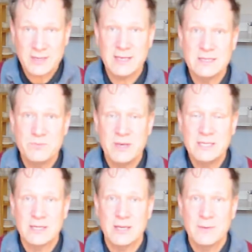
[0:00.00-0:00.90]
is
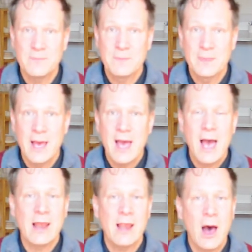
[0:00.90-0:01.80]
busy,
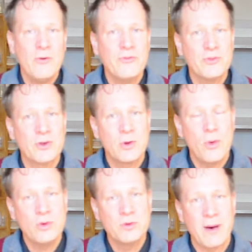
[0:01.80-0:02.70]
allow for the
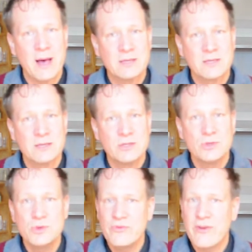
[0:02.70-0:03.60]
chord pattern to
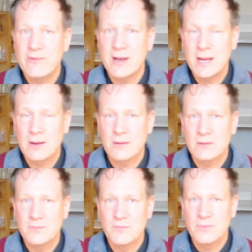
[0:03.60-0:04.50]
do very little,
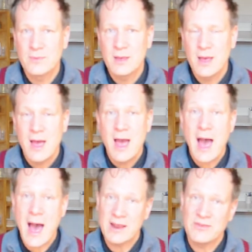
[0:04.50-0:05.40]

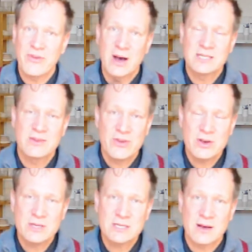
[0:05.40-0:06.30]
and vice
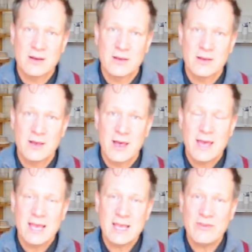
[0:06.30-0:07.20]
versa.
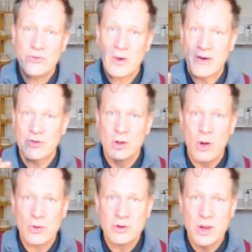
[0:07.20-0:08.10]
If you have a
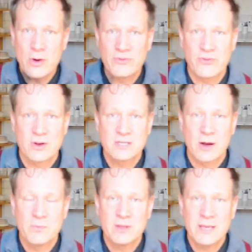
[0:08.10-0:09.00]
long note, for
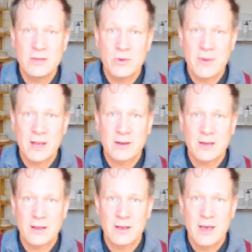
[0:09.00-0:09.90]
example, in your
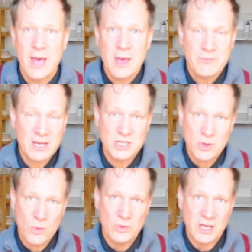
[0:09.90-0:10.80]
melody, make
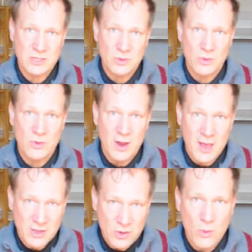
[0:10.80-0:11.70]
sure that your
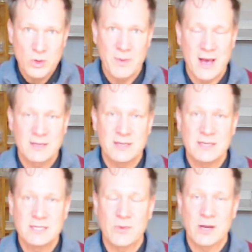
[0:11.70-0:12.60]
chord pattern
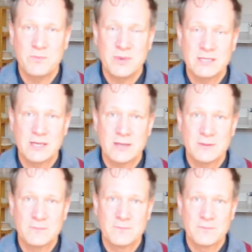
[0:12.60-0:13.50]
is quite busy.
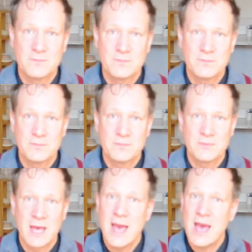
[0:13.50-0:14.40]

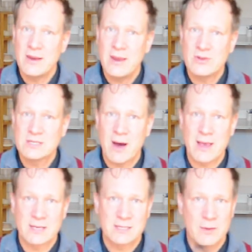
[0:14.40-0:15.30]
And here is my
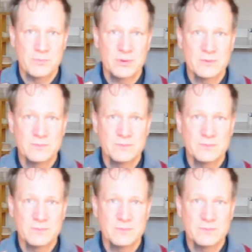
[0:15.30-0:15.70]
example.